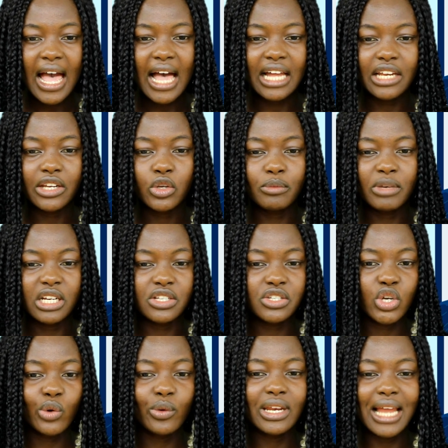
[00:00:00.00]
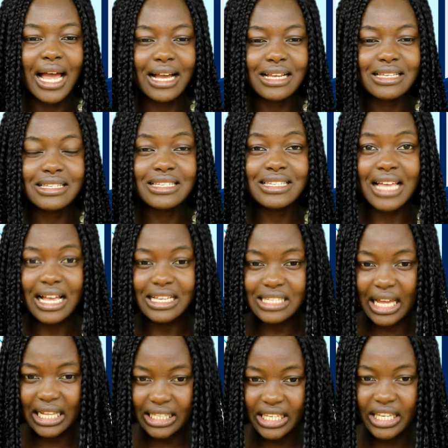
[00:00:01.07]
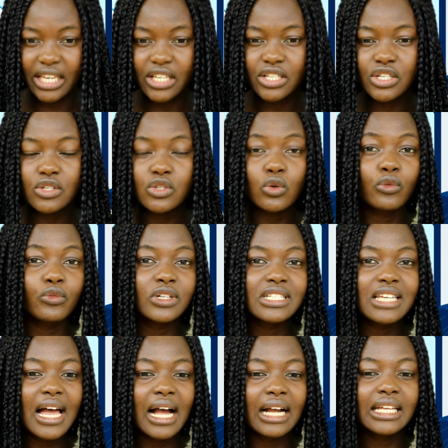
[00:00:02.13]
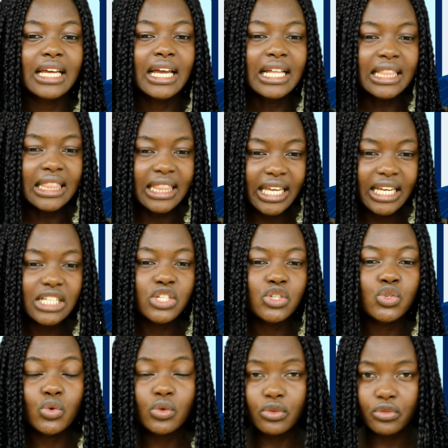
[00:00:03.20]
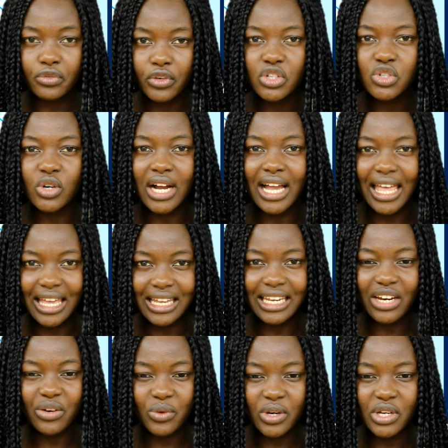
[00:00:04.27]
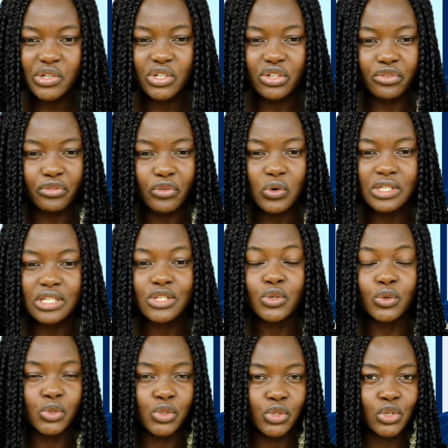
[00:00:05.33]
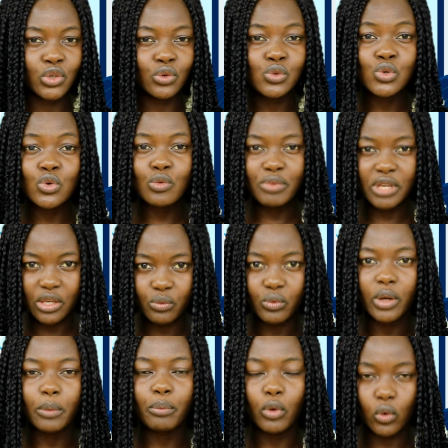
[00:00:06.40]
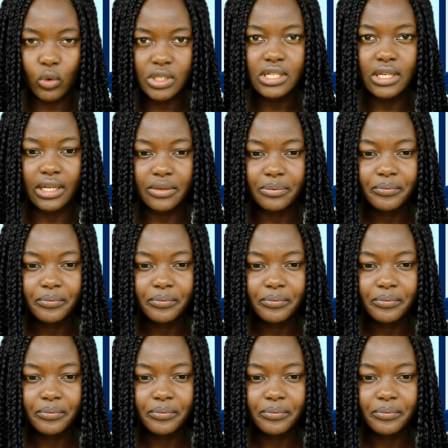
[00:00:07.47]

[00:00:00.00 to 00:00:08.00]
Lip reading: and humanitarian access as allegations of attack linked to the federal and Eritrean forces continue to be reported.